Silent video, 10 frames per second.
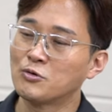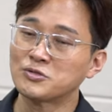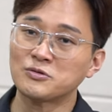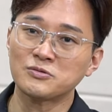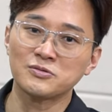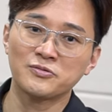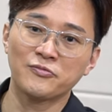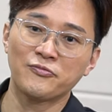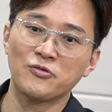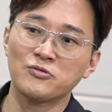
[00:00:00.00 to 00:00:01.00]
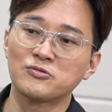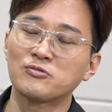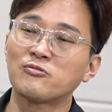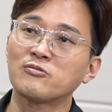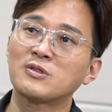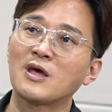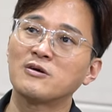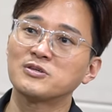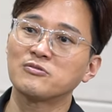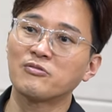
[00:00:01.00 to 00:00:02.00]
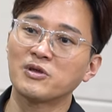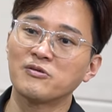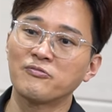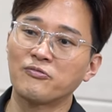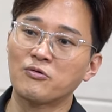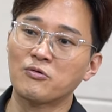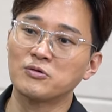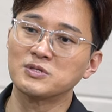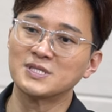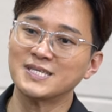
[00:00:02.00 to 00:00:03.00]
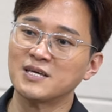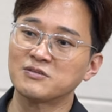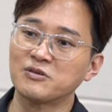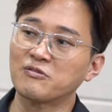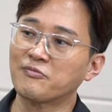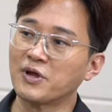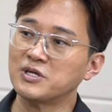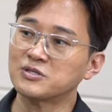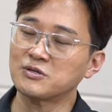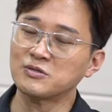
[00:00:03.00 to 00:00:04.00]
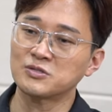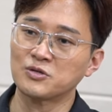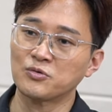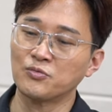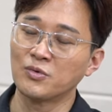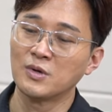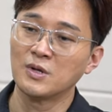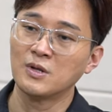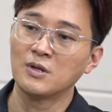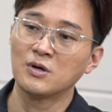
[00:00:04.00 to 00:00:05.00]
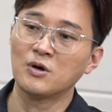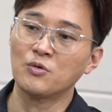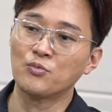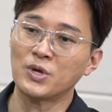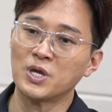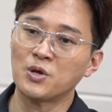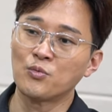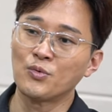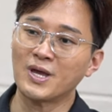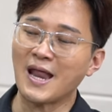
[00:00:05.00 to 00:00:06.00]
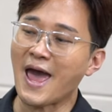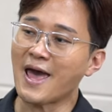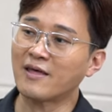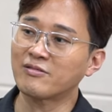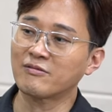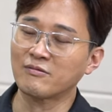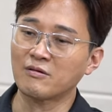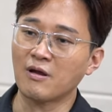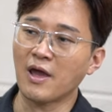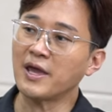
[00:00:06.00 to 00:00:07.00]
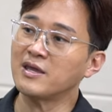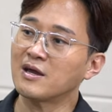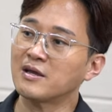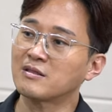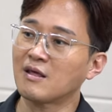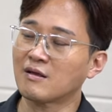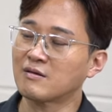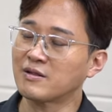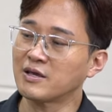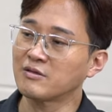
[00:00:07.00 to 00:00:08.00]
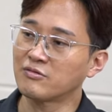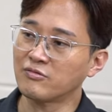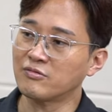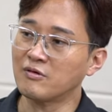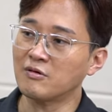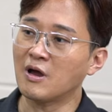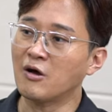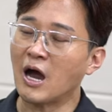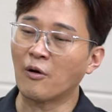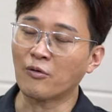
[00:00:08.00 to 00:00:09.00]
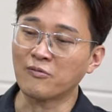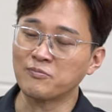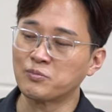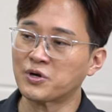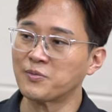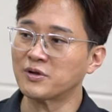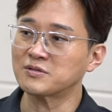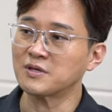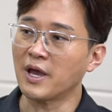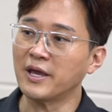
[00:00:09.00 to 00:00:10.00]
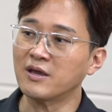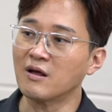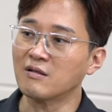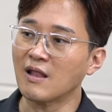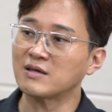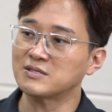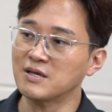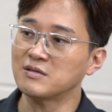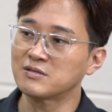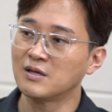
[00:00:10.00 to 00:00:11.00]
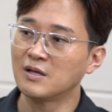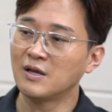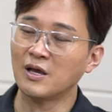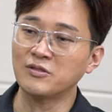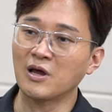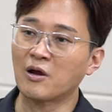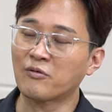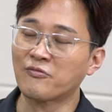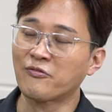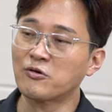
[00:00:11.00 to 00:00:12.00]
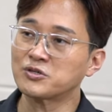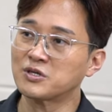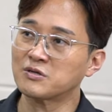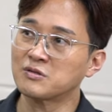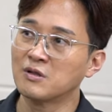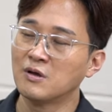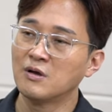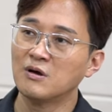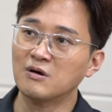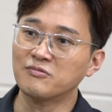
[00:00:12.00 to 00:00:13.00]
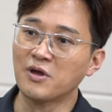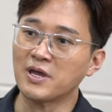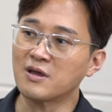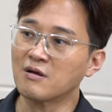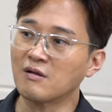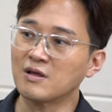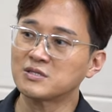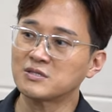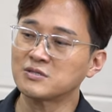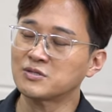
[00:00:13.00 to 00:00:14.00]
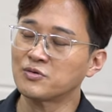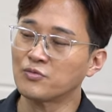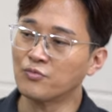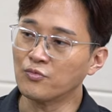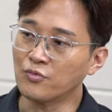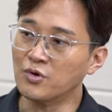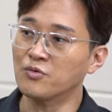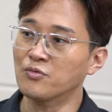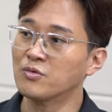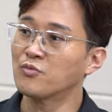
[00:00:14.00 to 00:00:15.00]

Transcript: Also, for 2024 CES innovation, so we will add the AI technique to our previous AR glasses, and our function of AR glasses will